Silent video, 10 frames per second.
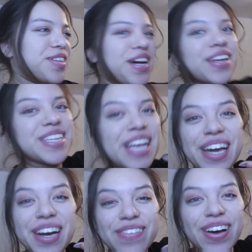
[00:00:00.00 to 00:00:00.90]
trying to
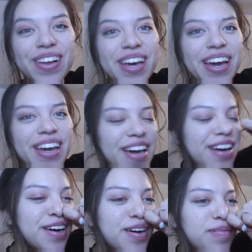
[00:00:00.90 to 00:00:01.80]
stay up all night.
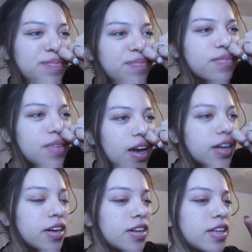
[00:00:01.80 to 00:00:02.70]
I
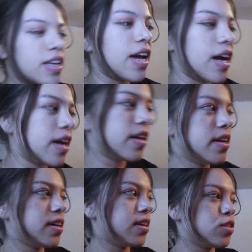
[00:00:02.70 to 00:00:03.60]
currently had
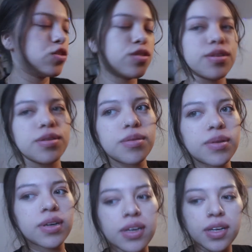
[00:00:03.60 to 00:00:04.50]
two
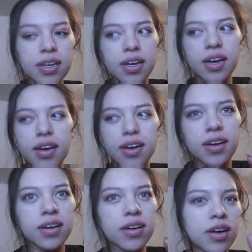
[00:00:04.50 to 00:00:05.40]

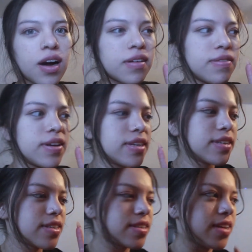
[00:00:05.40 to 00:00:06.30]

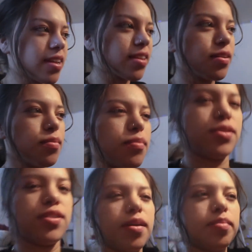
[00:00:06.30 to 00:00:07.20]
coffees, like the
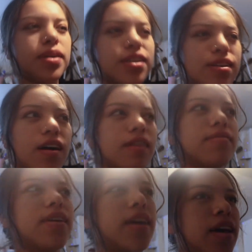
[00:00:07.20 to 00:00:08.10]
Starbucks
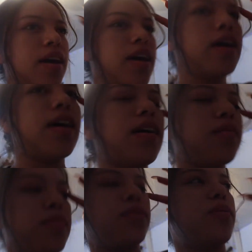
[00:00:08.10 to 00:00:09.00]
coffee, the